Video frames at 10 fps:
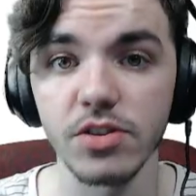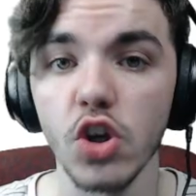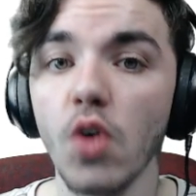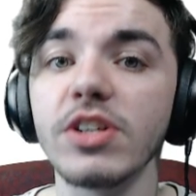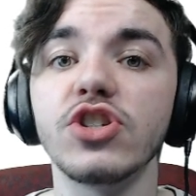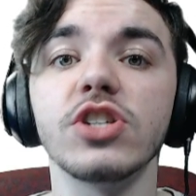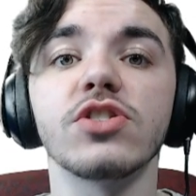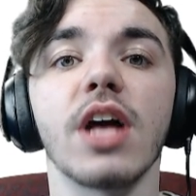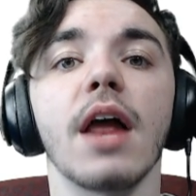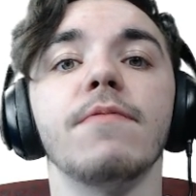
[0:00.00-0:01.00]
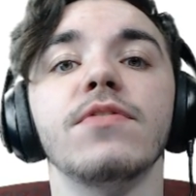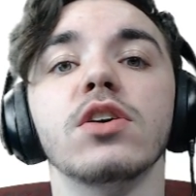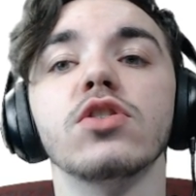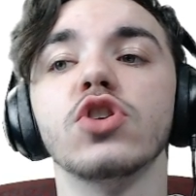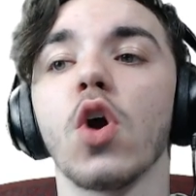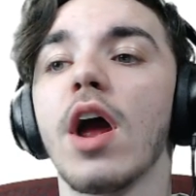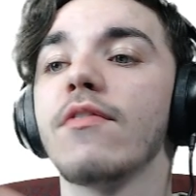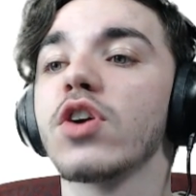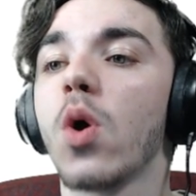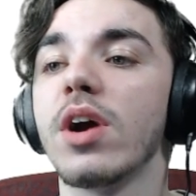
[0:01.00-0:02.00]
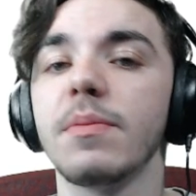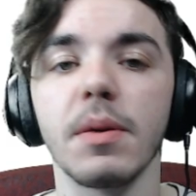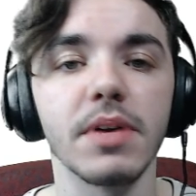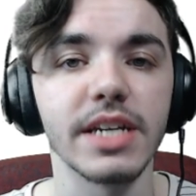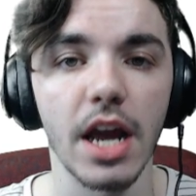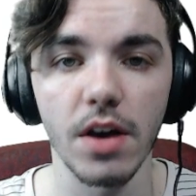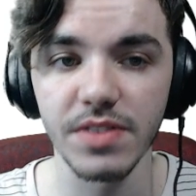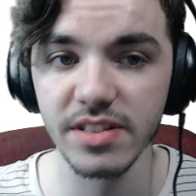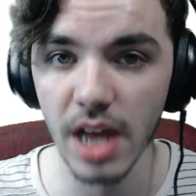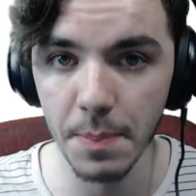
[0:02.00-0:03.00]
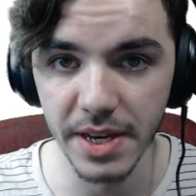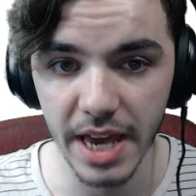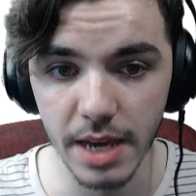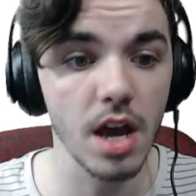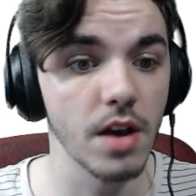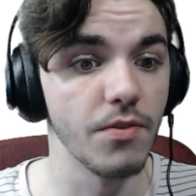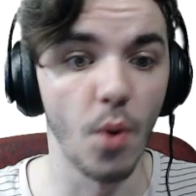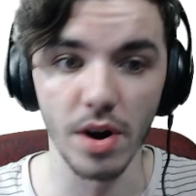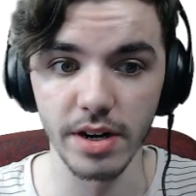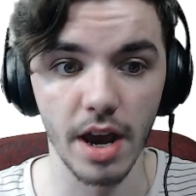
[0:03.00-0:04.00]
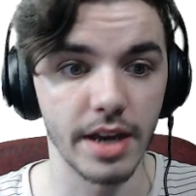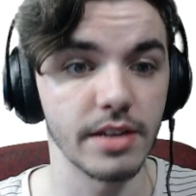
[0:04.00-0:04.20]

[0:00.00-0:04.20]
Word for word: The only cheats that I feel you're ever going to be able to get on these type of games, Fortnite,